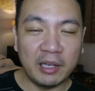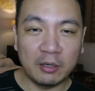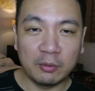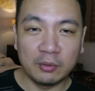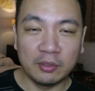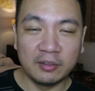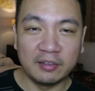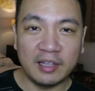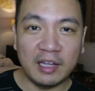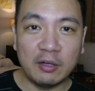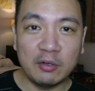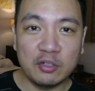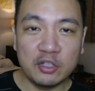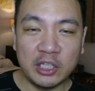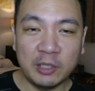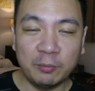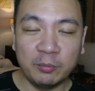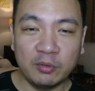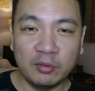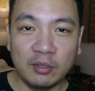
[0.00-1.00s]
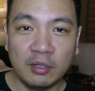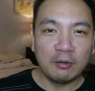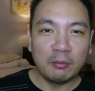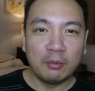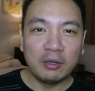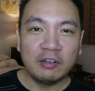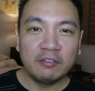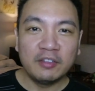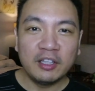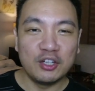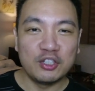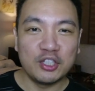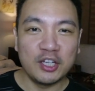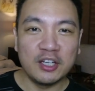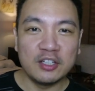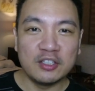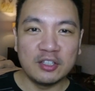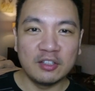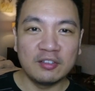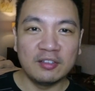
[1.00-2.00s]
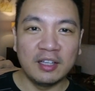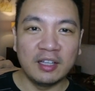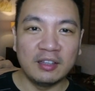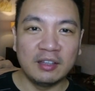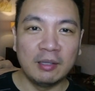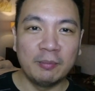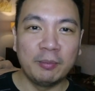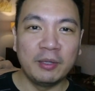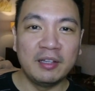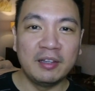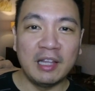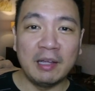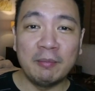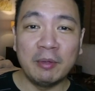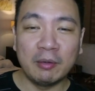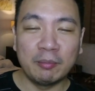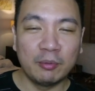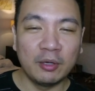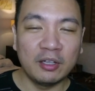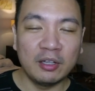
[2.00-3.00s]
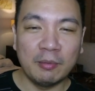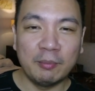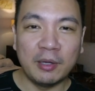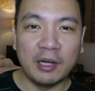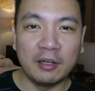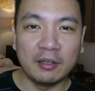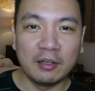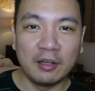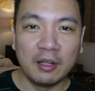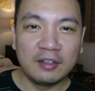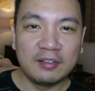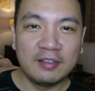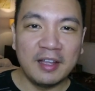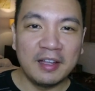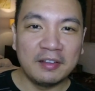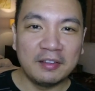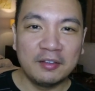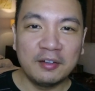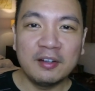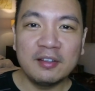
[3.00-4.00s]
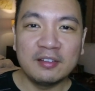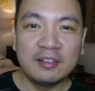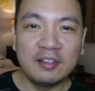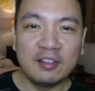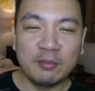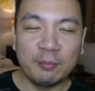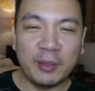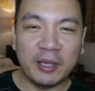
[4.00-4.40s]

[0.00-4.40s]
Megaworld townships, one of the changes that the pandemic brought about is that there's this